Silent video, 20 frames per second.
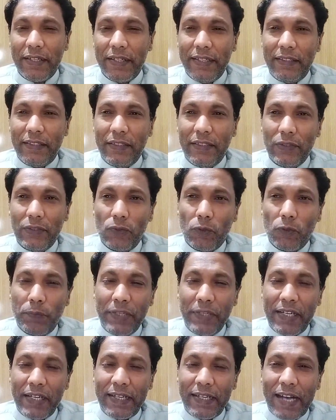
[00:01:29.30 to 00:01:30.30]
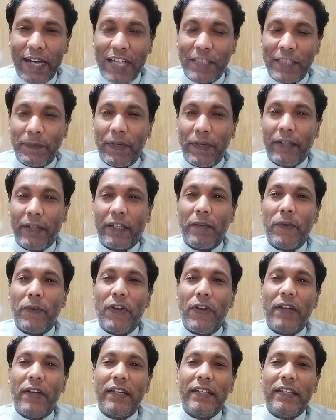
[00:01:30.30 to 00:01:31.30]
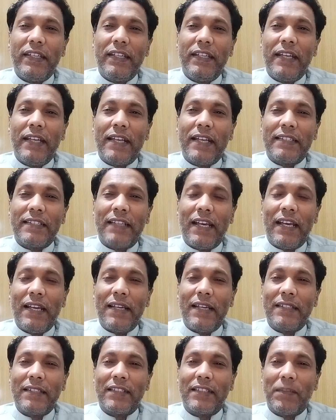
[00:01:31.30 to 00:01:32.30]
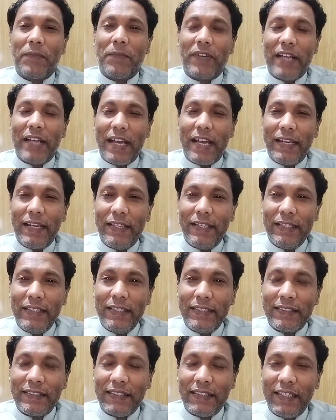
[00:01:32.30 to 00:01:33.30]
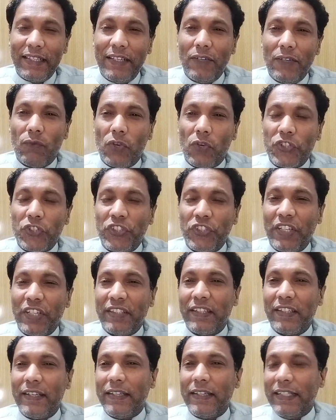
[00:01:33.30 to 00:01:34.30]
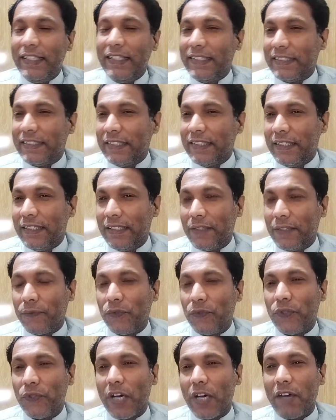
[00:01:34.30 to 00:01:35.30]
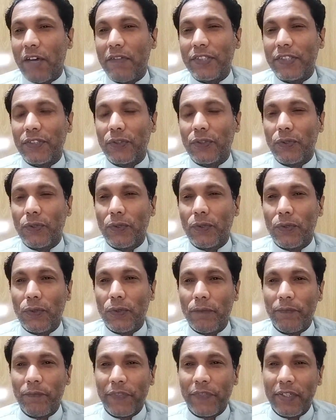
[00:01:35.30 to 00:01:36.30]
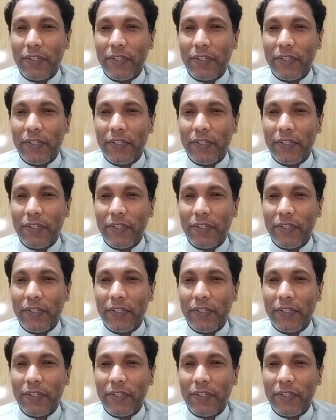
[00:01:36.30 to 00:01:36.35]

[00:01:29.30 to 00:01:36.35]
Ethiopian diaspora community has held some rallies in Washington DC a few hours ago.